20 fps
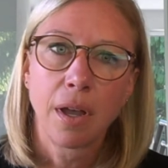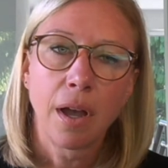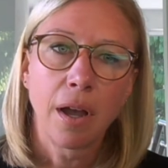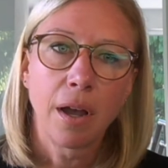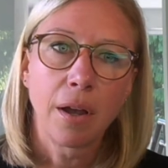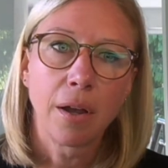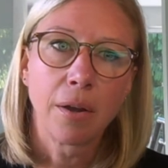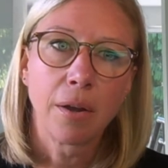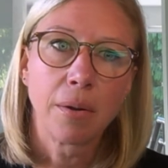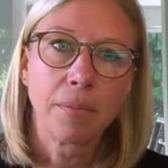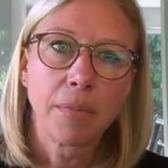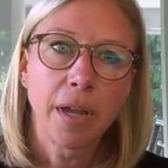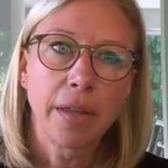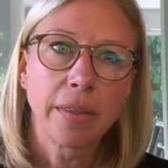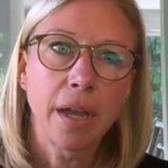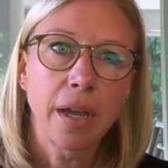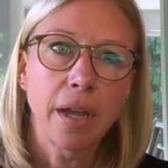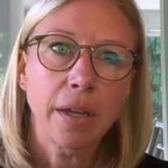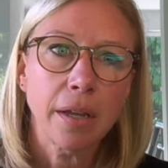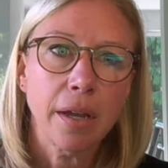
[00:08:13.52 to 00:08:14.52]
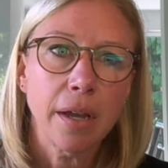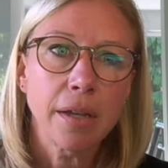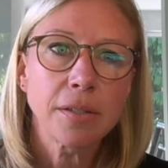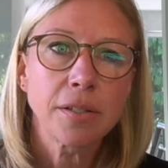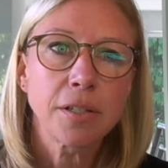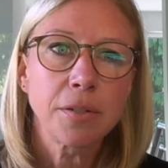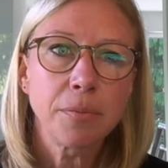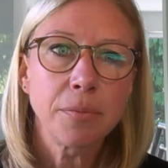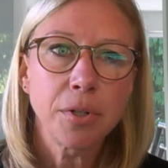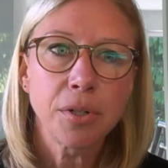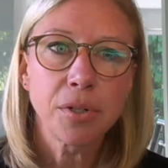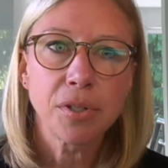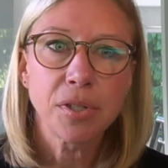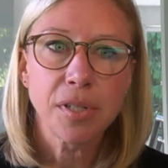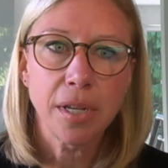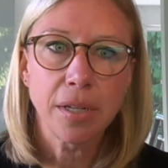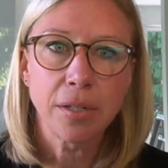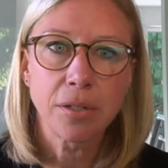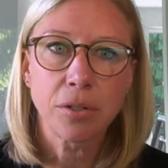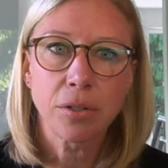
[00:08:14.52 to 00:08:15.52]
And that
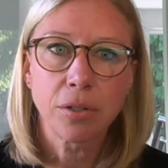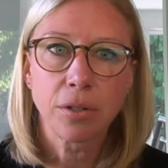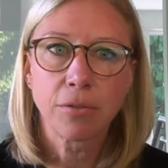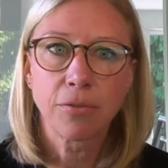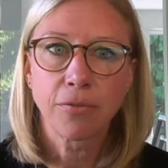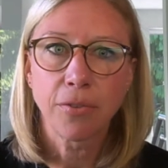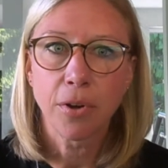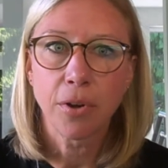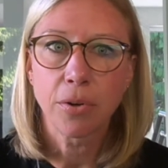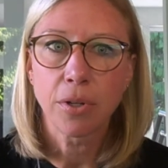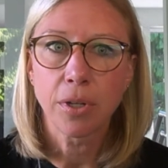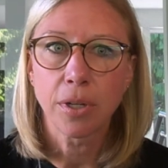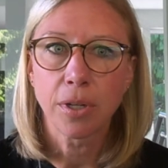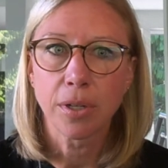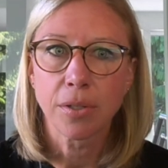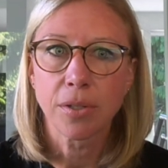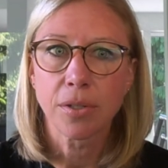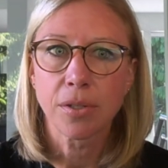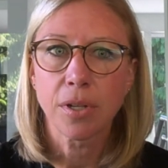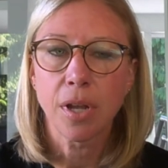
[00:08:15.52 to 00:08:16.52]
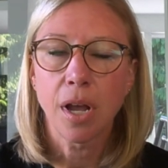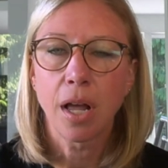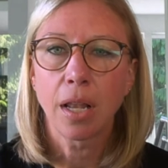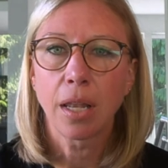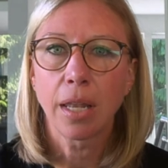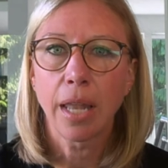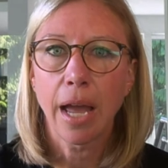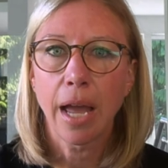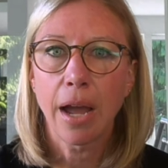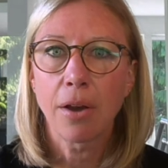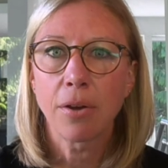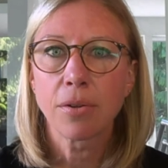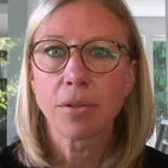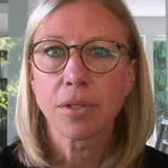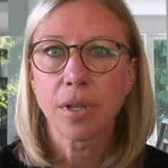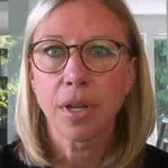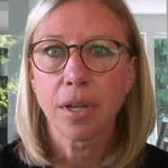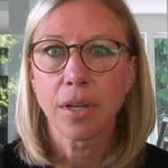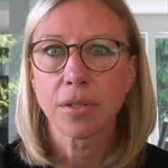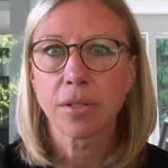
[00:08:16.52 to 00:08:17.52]
customer-centered focus allows
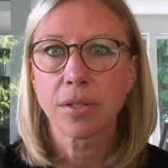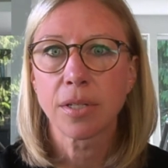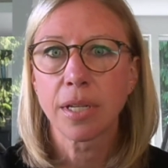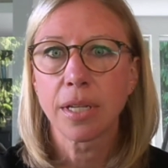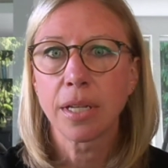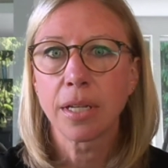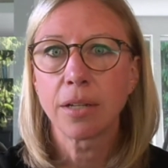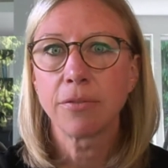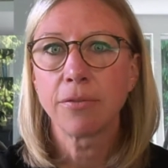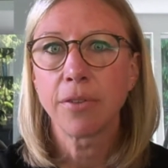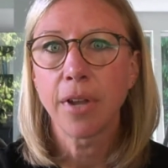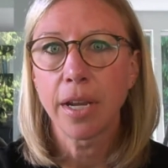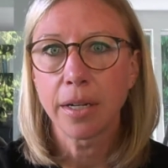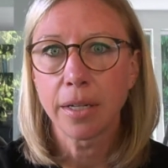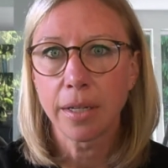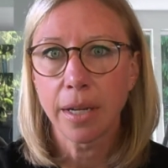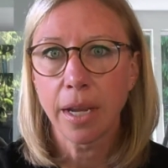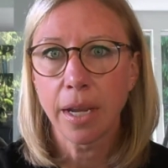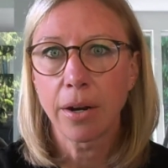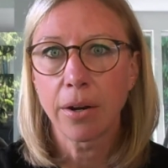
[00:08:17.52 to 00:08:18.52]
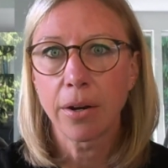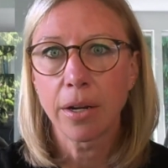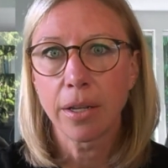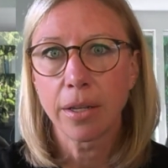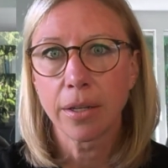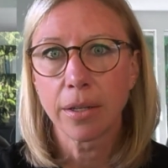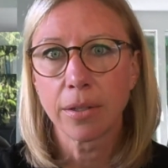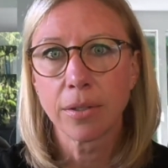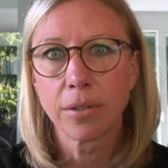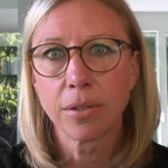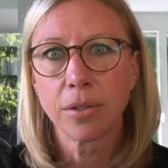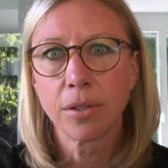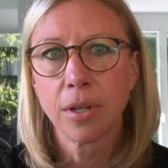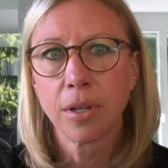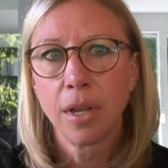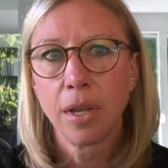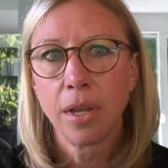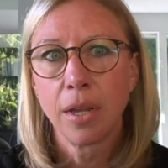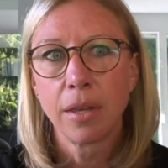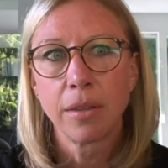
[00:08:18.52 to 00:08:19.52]
us to innovate in areas
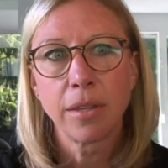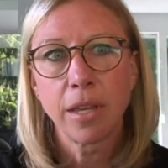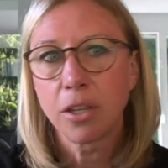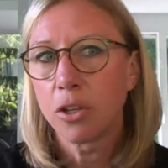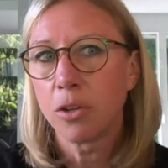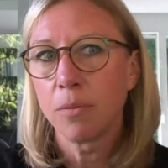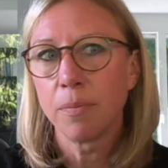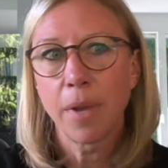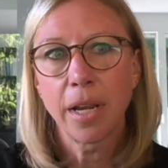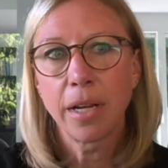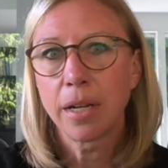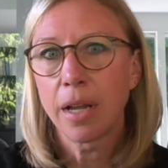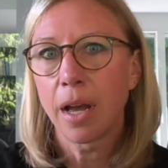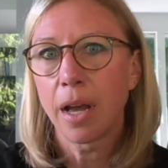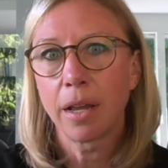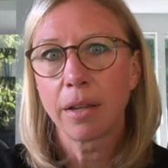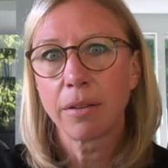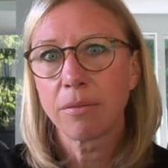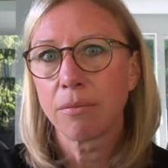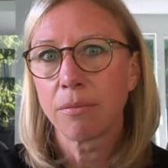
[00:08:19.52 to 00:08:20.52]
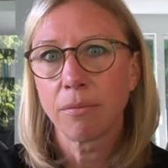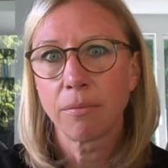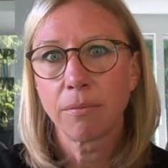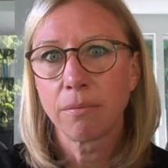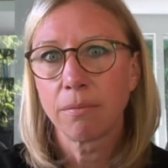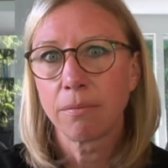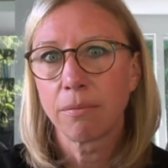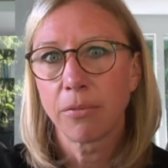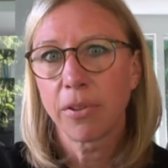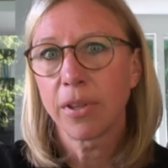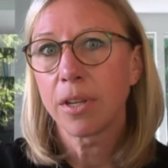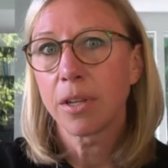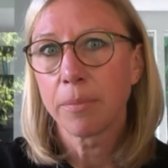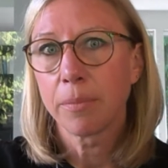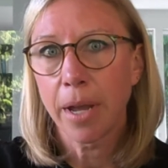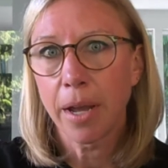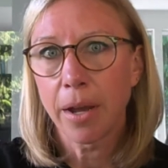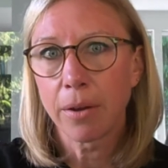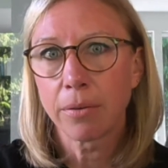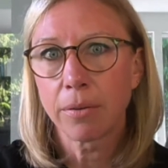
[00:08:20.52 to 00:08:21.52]
that you may not think
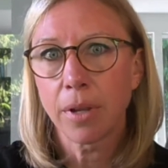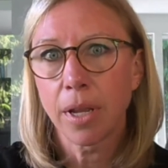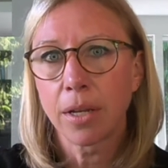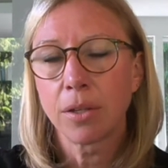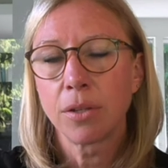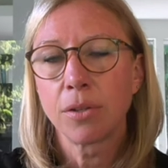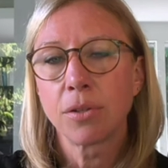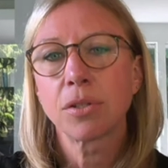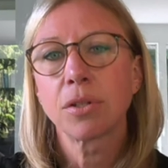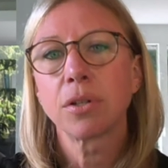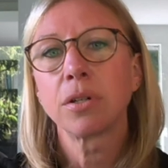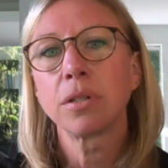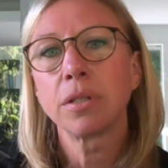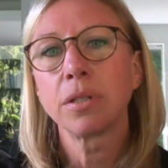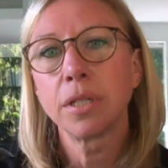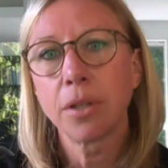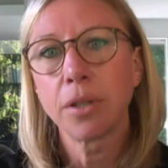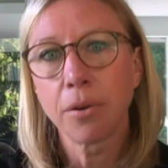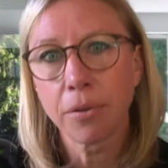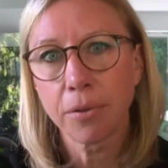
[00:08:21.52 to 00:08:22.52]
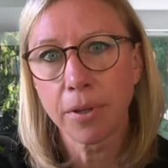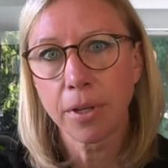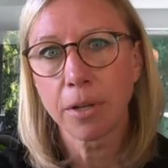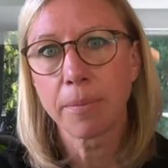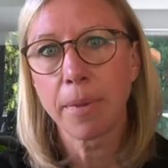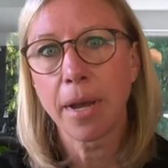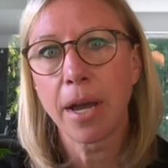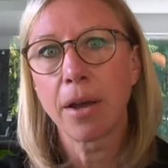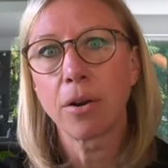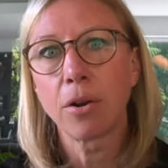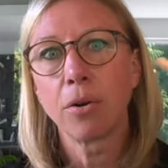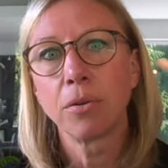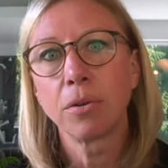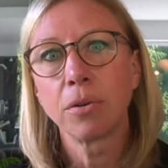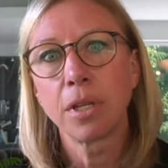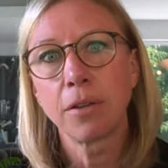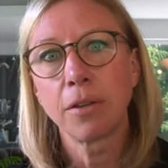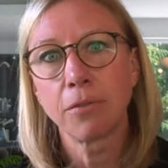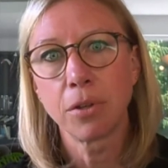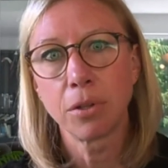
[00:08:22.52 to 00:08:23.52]
about. And you certainly don't think about
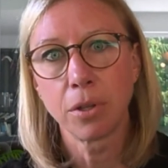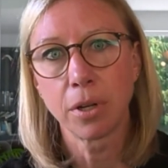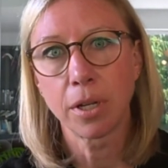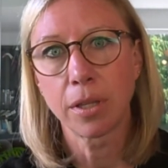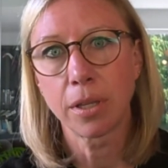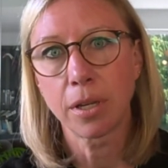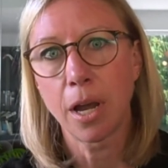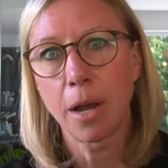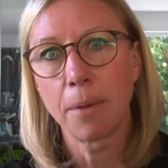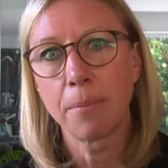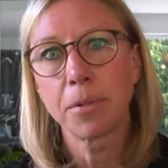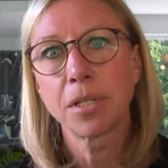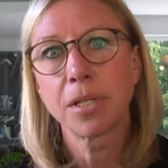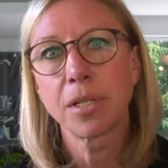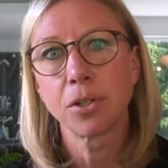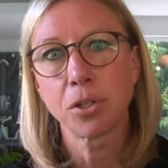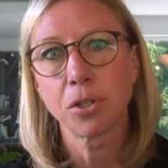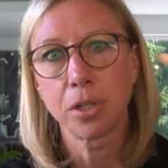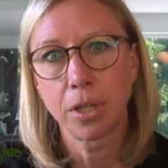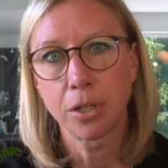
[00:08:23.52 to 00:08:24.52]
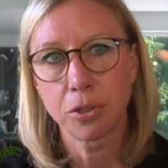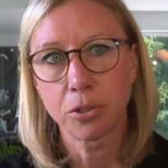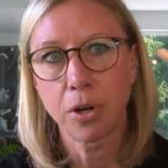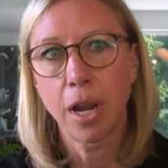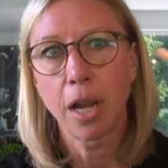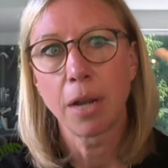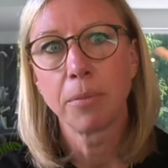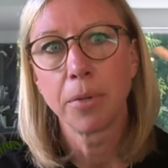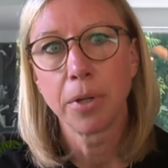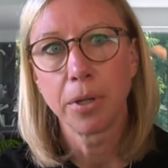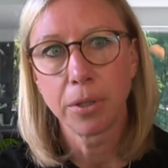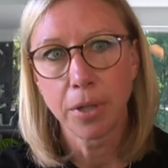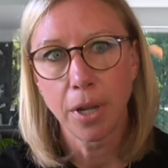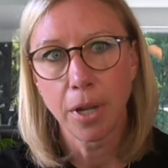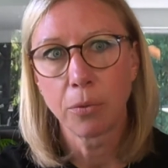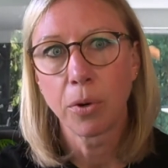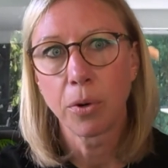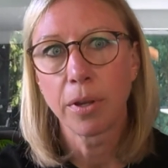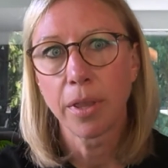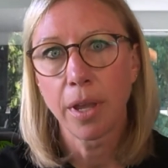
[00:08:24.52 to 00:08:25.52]
only if you look at the competition and try and build
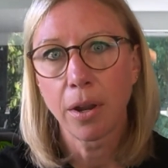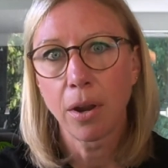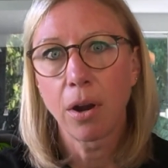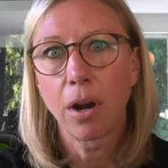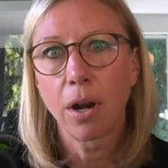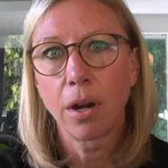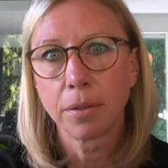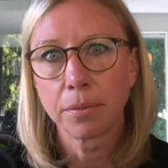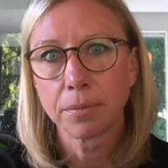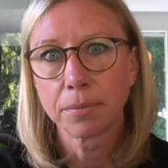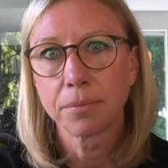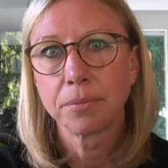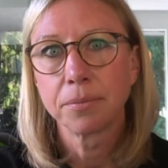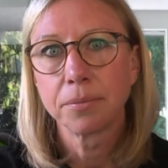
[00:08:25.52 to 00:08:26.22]
on where they are.